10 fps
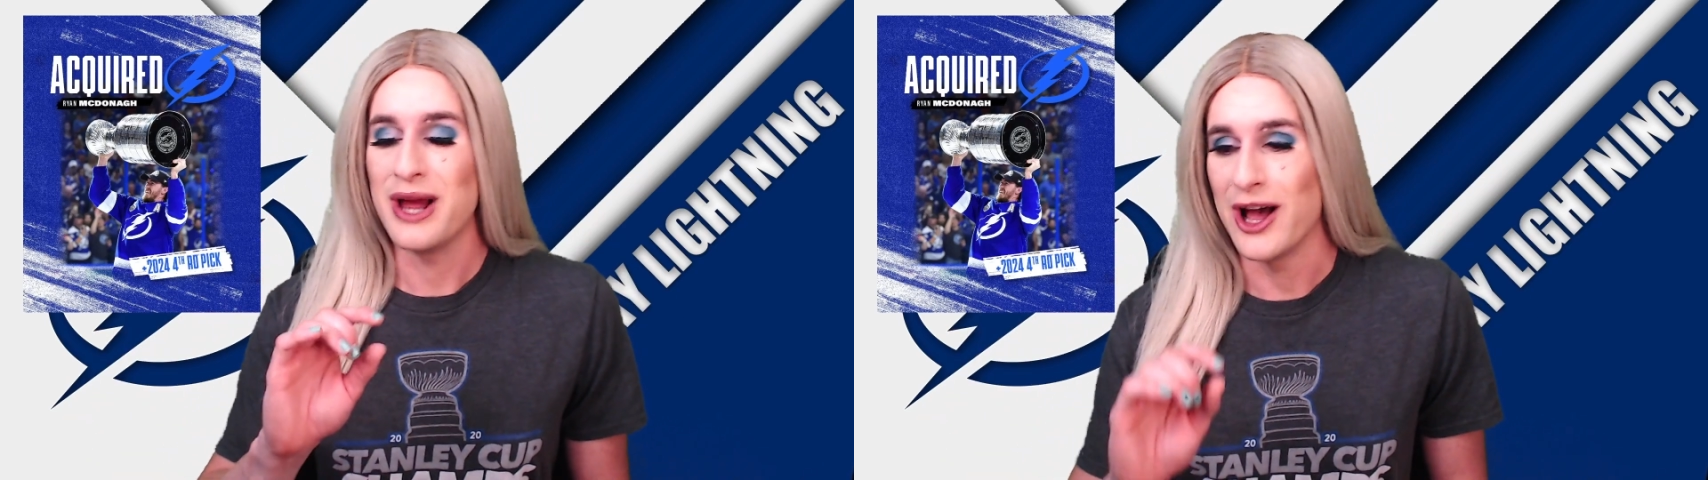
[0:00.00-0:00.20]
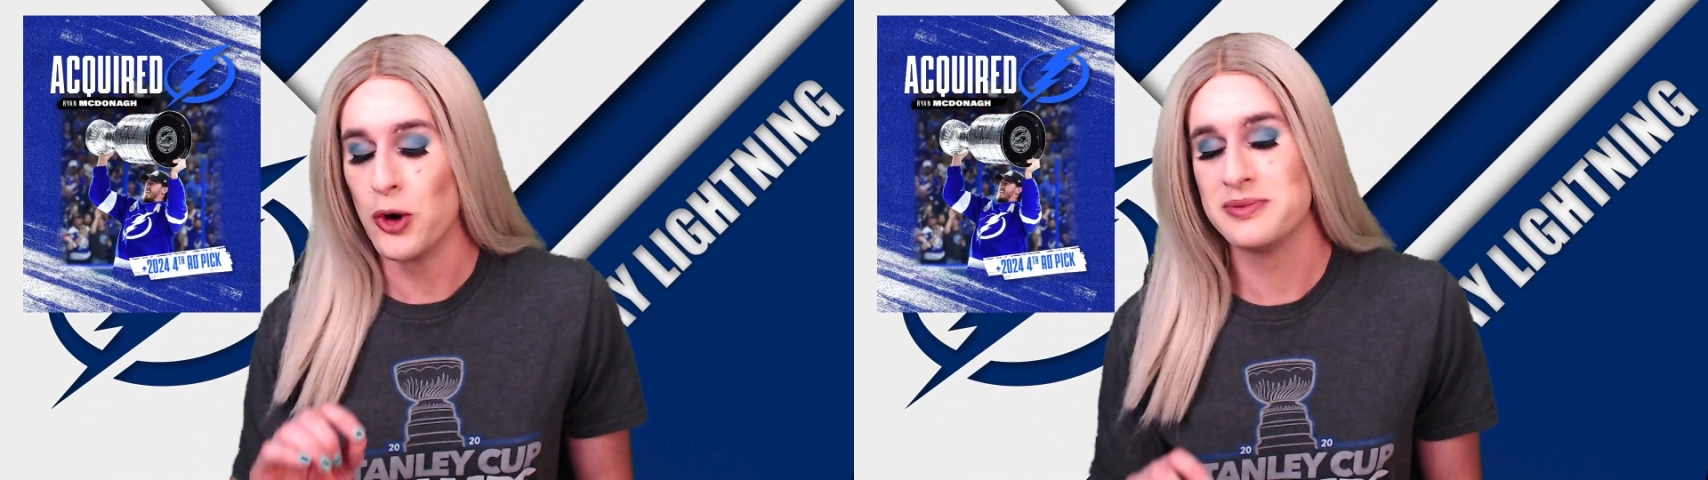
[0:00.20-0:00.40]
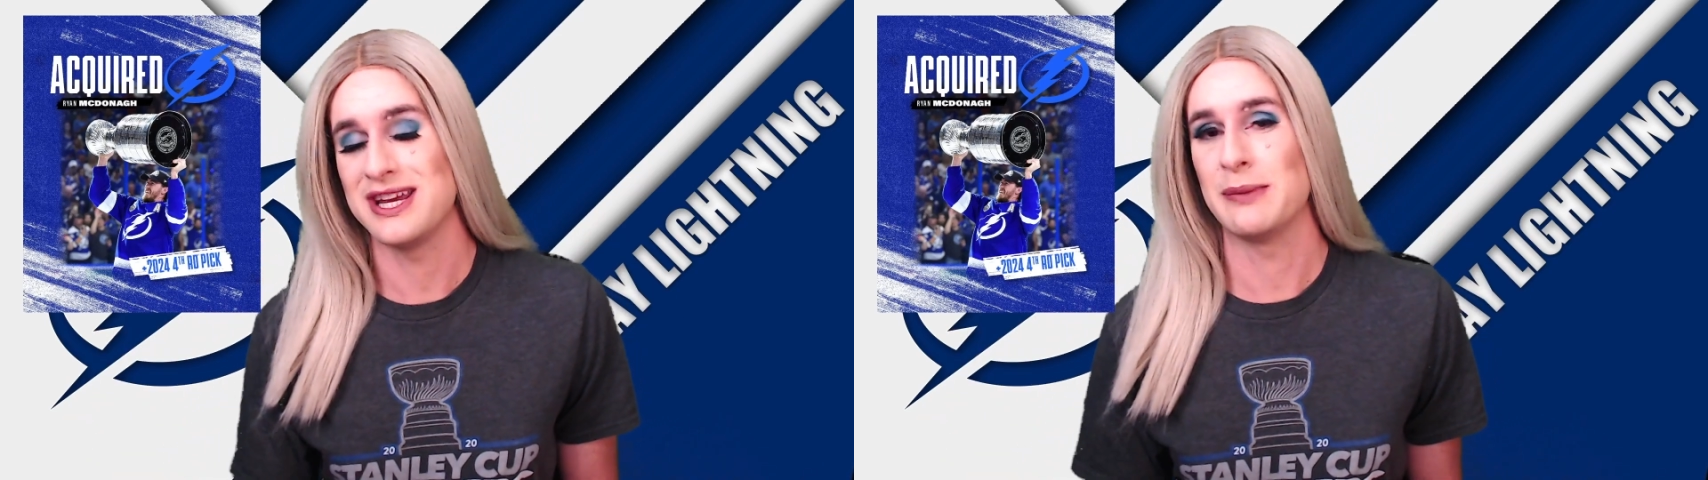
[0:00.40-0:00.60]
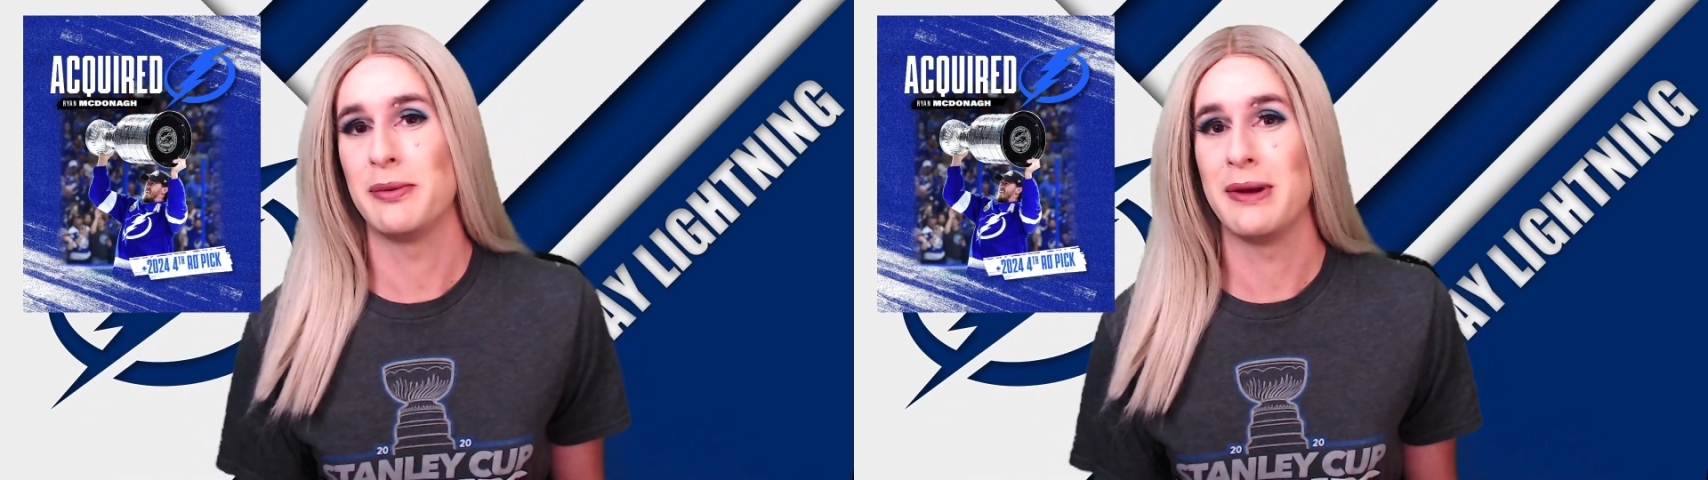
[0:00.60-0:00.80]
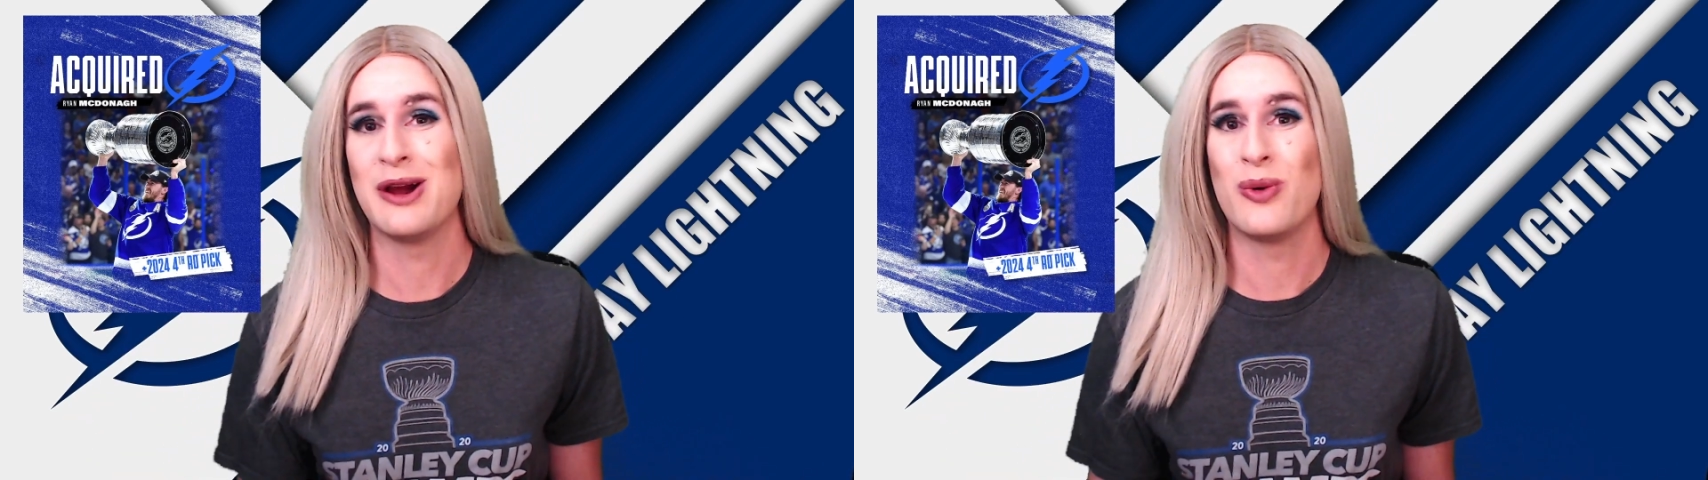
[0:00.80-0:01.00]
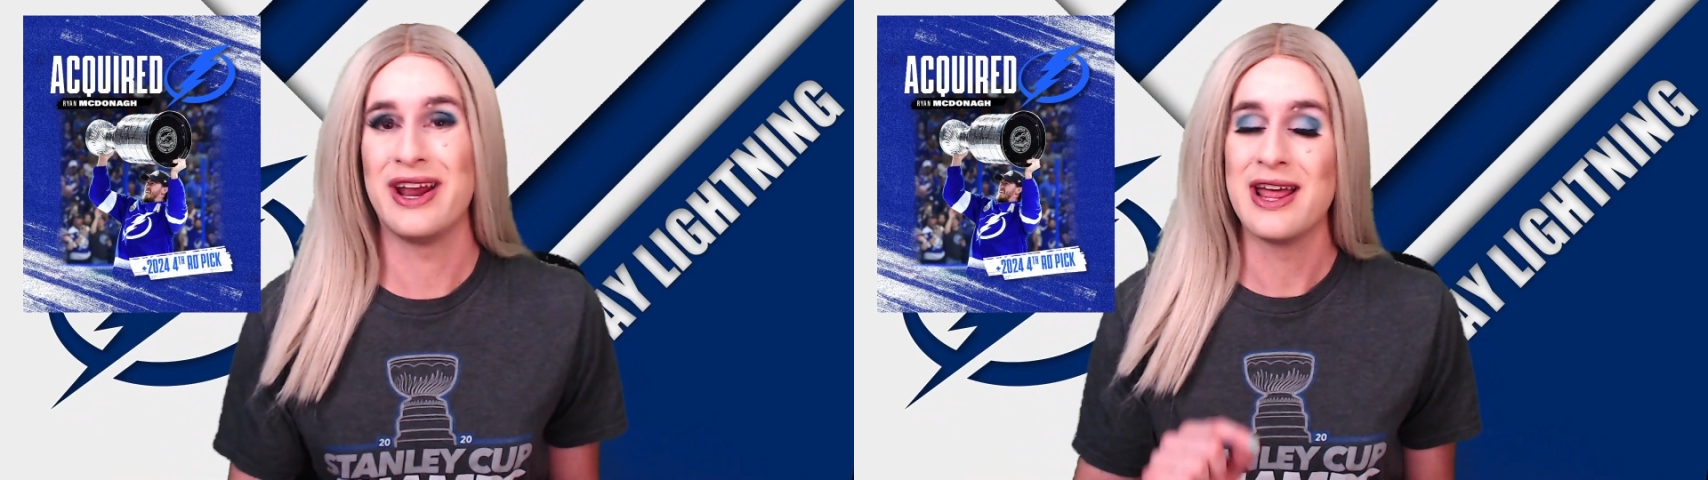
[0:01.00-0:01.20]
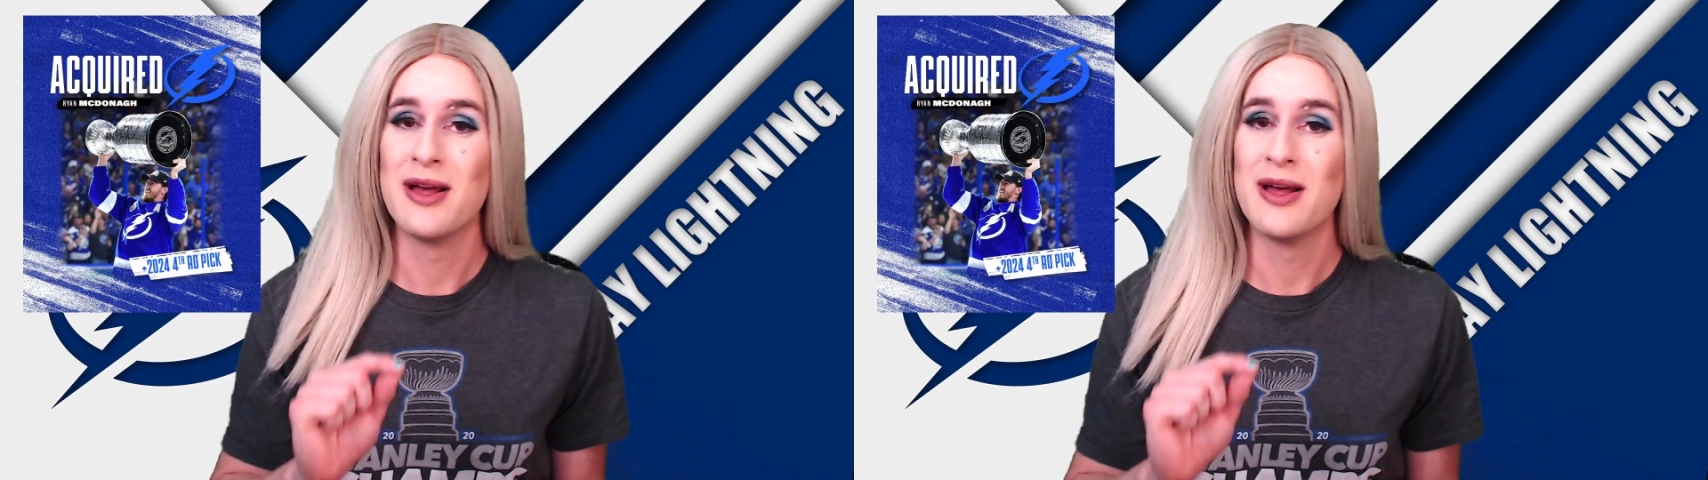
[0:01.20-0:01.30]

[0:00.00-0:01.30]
help Tampa Bay win